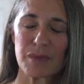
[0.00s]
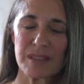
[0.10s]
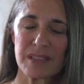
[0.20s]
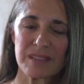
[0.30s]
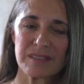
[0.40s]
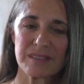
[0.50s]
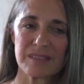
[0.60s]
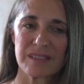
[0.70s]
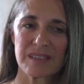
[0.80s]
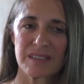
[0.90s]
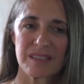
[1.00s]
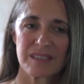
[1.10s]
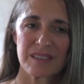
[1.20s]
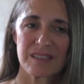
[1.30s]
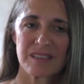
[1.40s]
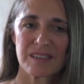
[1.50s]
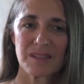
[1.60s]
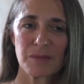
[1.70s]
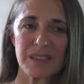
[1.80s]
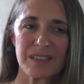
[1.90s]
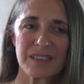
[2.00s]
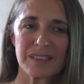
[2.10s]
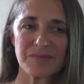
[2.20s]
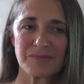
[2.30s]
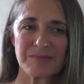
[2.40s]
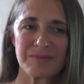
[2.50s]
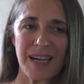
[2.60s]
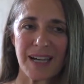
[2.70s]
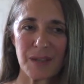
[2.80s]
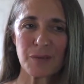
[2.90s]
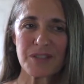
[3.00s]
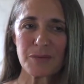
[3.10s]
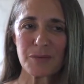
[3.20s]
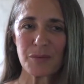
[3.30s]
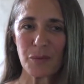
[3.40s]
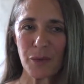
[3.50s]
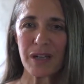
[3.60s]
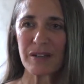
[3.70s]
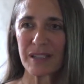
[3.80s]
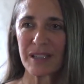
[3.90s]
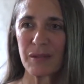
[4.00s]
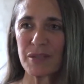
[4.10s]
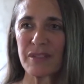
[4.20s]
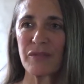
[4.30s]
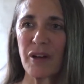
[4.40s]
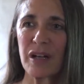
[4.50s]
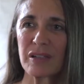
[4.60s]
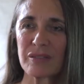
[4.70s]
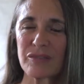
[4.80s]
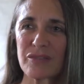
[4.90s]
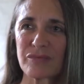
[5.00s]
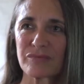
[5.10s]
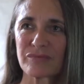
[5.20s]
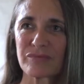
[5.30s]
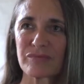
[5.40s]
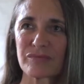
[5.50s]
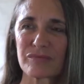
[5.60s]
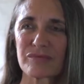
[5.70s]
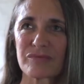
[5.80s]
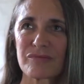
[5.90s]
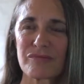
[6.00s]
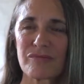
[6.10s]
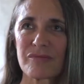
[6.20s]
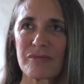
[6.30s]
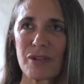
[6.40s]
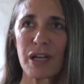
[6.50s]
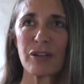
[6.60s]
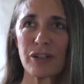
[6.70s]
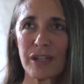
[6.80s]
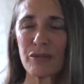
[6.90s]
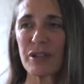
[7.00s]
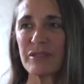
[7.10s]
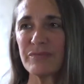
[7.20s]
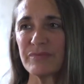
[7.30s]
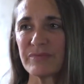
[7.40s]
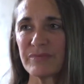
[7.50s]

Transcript: But then, when um, I was aware that he was involved, I got angry